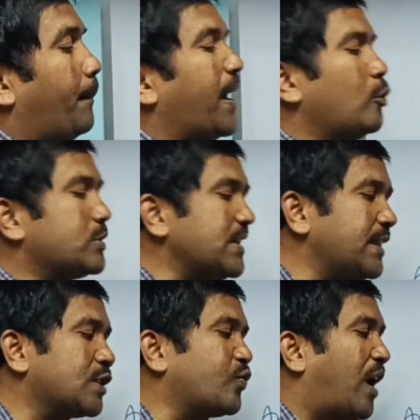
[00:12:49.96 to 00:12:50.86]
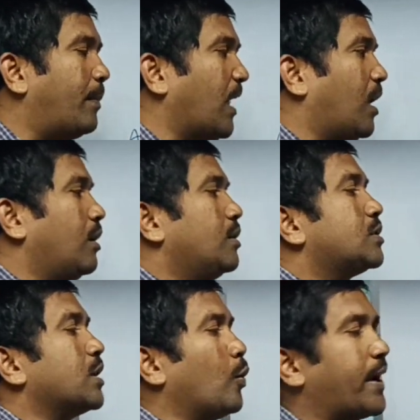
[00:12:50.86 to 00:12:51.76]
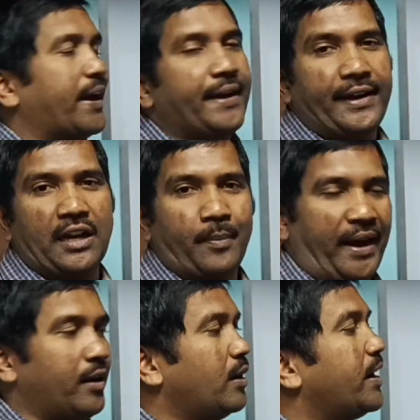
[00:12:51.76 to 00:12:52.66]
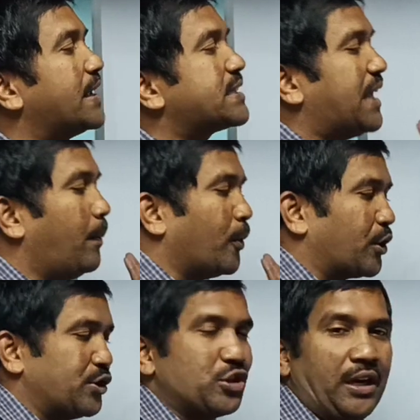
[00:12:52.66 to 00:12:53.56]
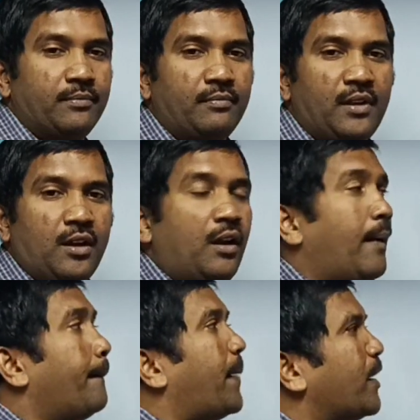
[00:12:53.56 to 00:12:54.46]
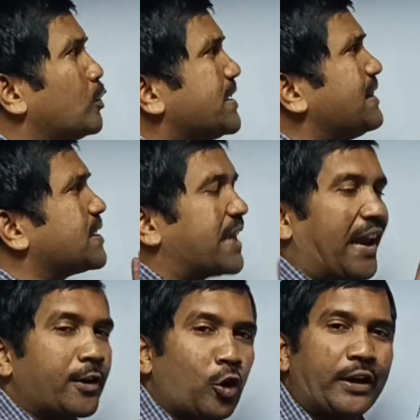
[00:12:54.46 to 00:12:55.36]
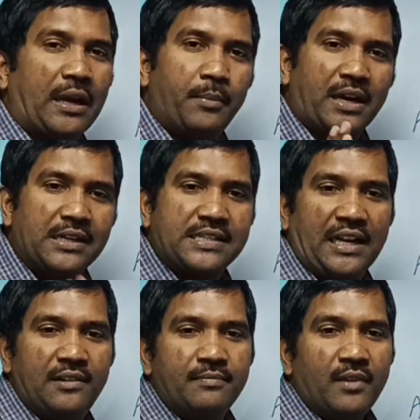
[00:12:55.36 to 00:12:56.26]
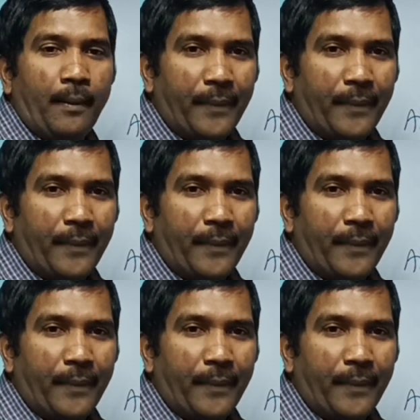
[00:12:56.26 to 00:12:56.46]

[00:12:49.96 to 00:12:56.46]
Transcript: By using this formula, we can determine your cell potential. By using this electrochemical cell,